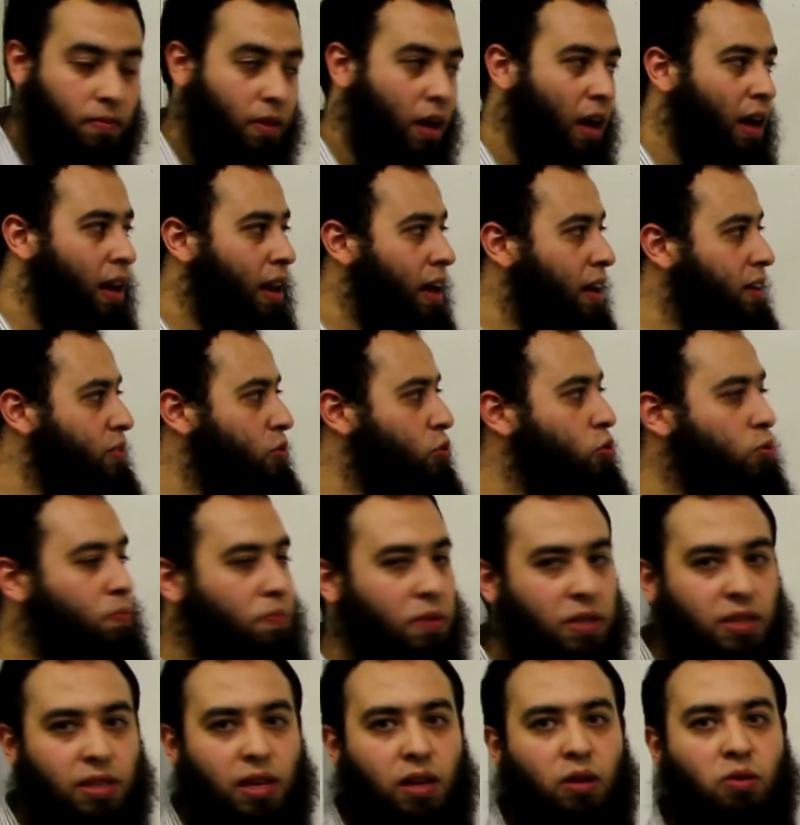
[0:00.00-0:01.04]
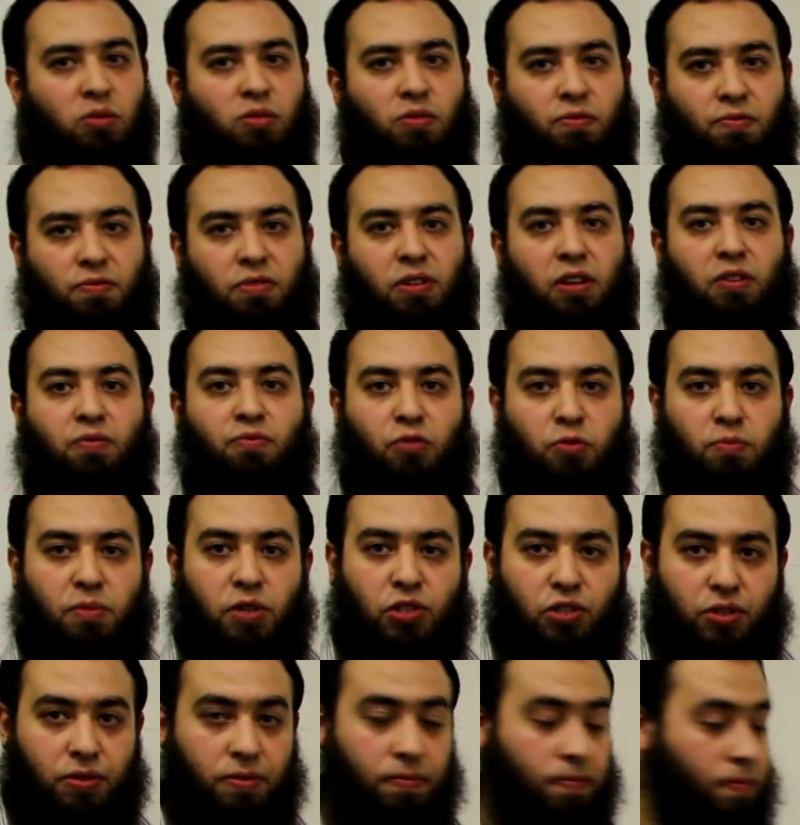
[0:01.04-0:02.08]
I like to repeat a lot of the
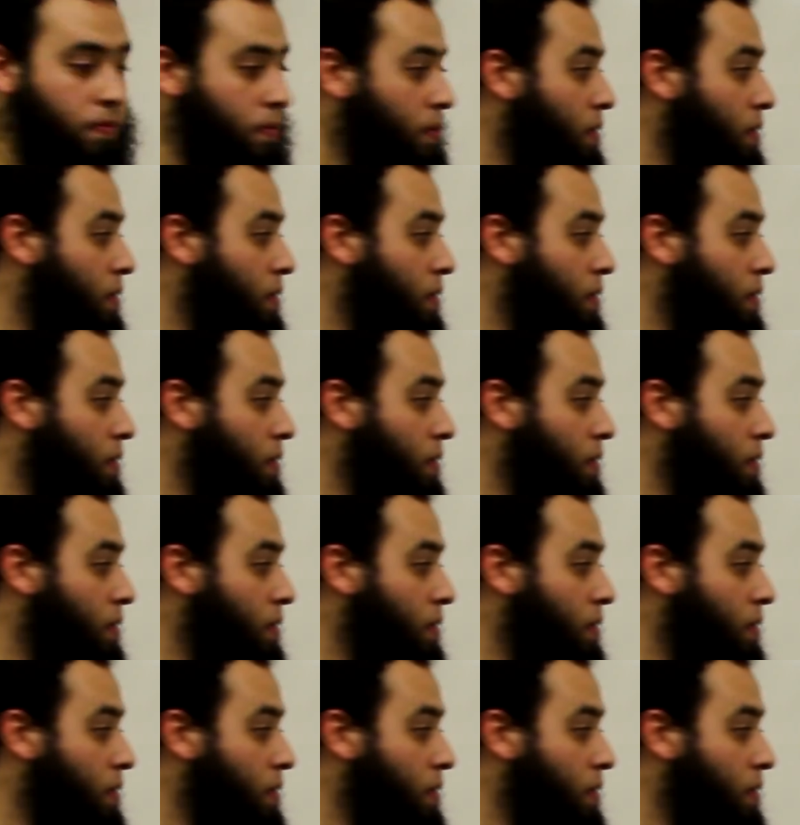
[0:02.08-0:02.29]
information.